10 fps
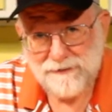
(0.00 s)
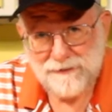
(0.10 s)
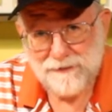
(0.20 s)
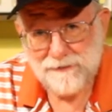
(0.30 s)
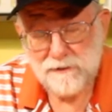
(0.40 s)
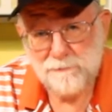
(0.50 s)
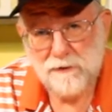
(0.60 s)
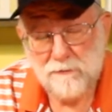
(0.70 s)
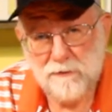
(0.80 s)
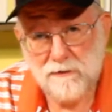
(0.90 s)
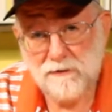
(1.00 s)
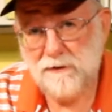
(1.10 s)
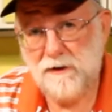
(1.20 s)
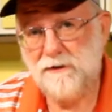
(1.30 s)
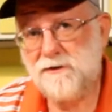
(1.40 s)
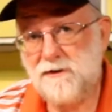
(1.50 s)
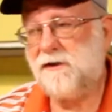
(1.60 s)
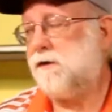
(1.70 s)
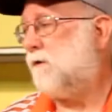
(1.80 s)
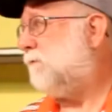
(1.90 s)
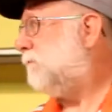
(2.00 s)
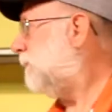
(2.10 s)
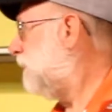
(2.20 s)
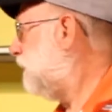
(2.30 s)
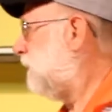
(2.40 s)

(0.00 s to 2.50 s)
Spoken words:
This is Bill Roten on the set of